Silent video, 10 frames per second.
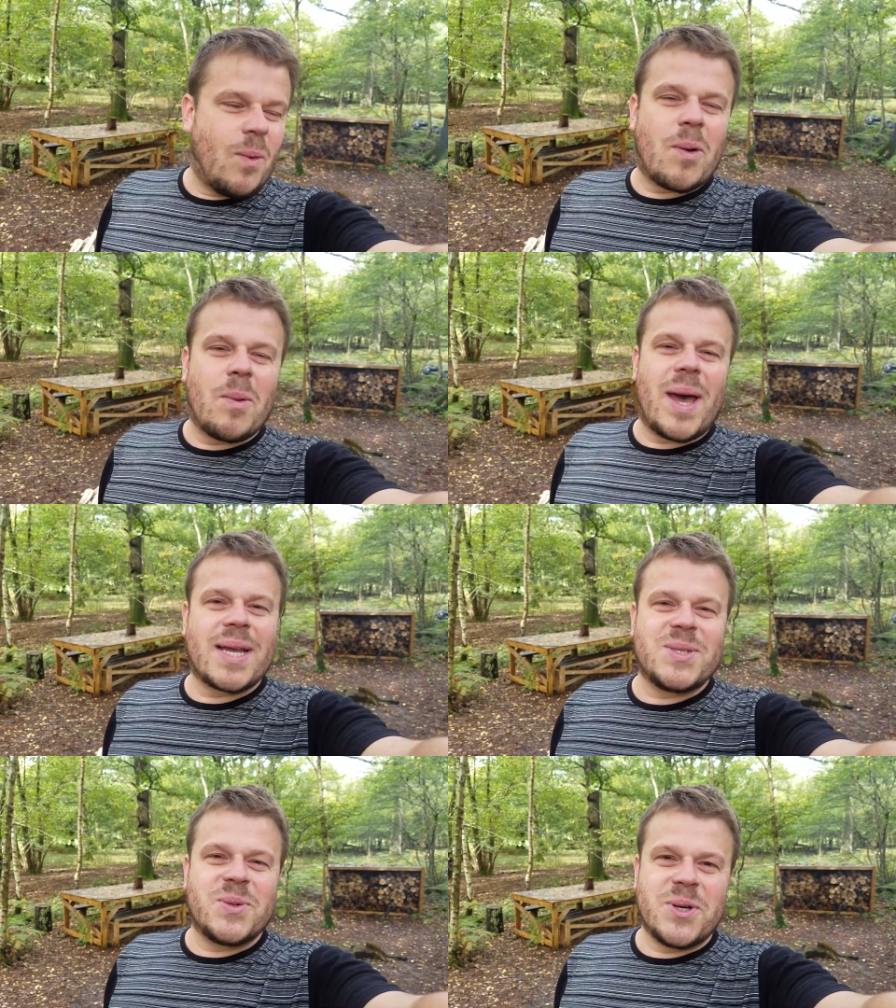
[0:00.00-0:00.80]
Welcome back
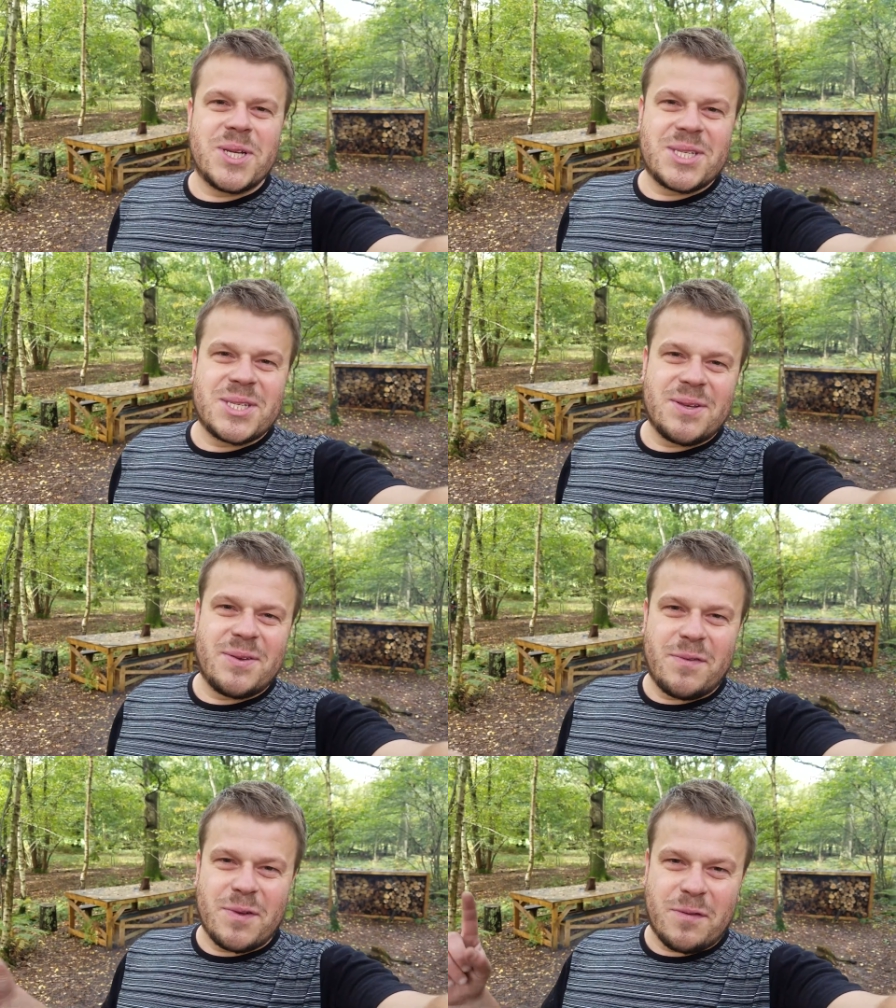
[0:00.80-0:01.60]
to the woods
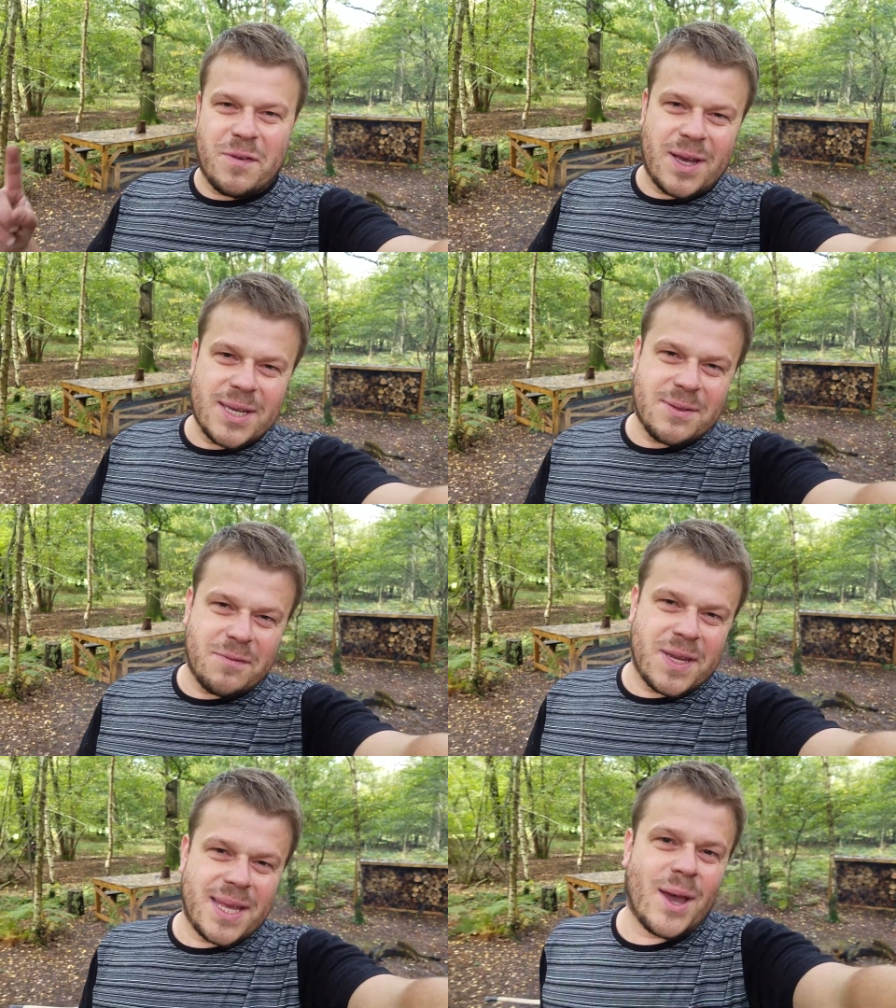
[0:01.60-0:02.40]
for the first
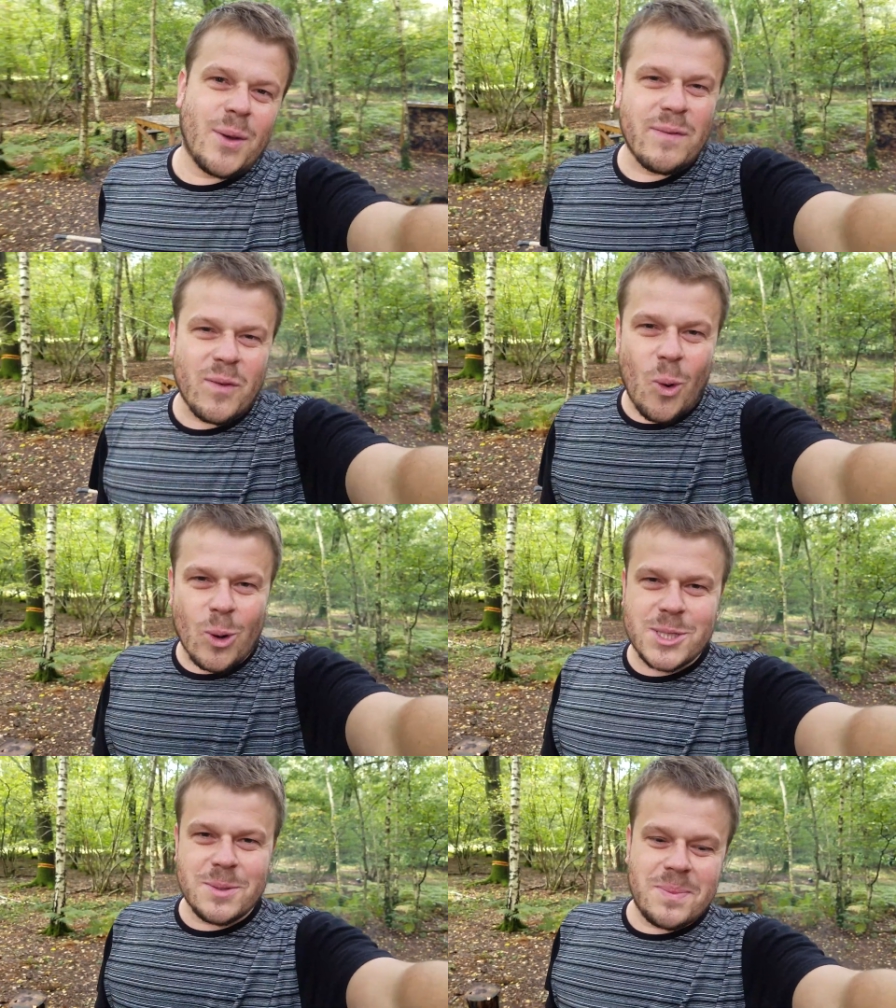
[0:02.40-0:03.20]
video of
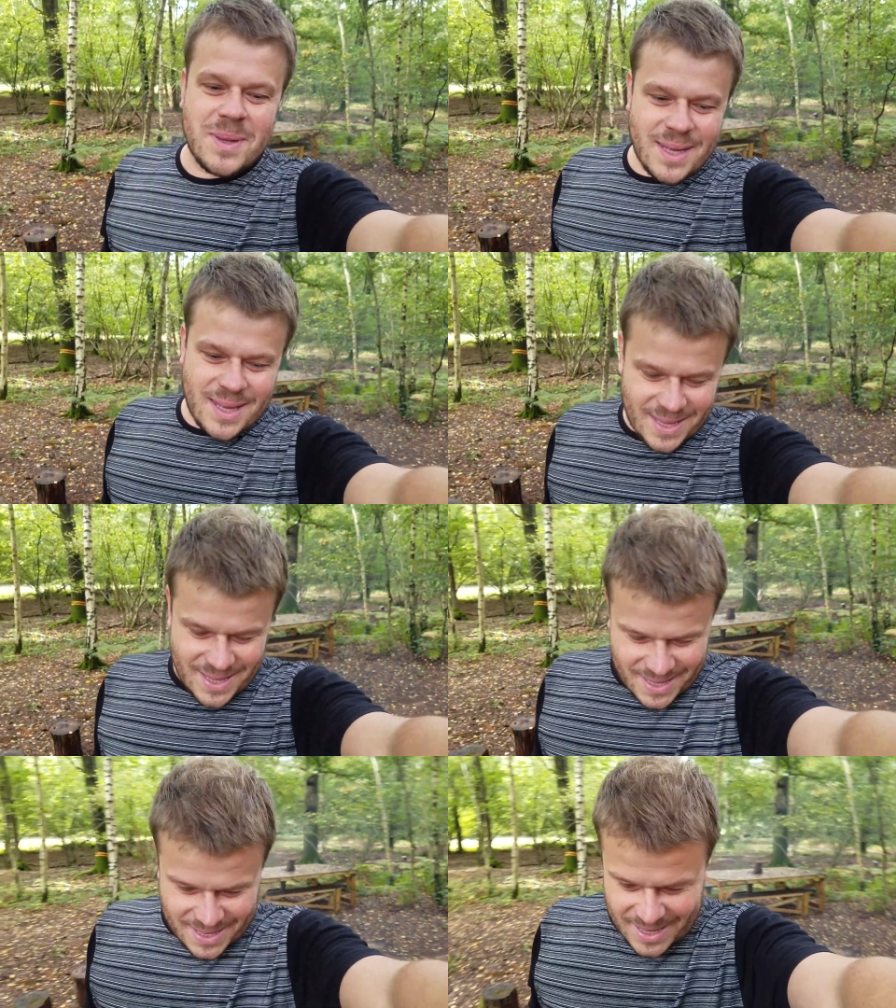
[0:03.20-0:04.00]
autumn.
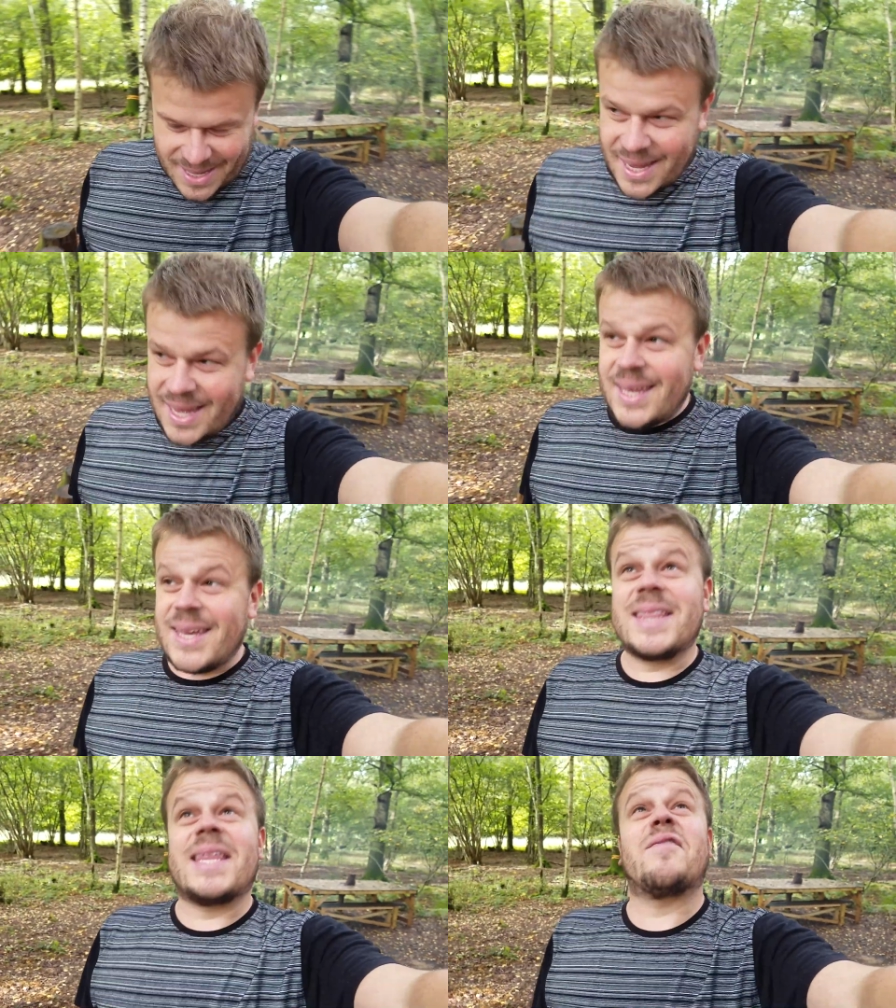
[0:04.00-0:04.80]
You
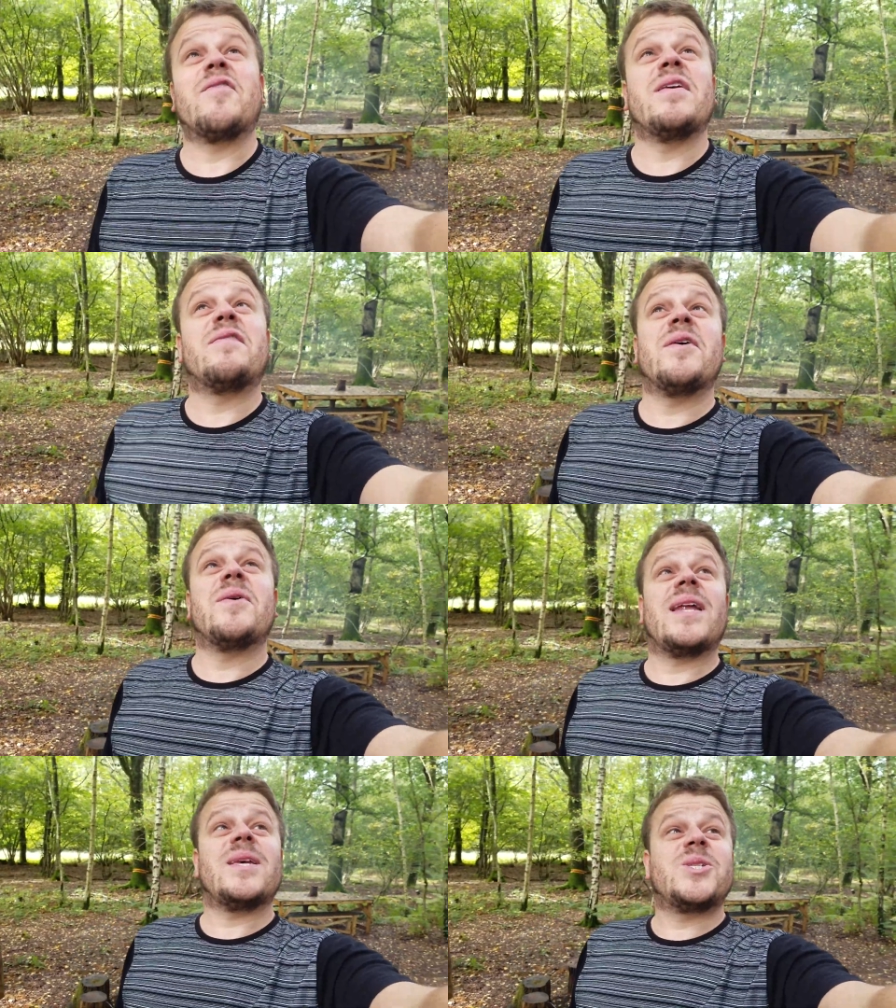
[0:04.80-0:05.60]
can definitely feel
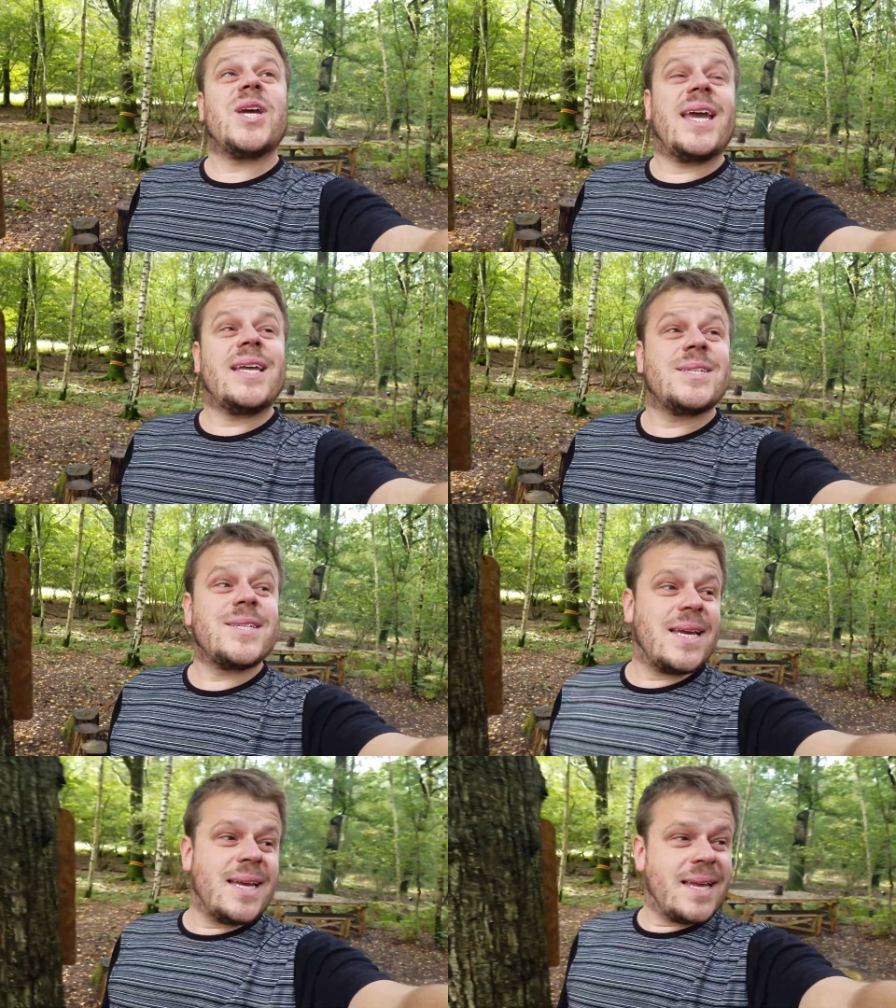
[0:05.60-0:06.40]
that it's changed.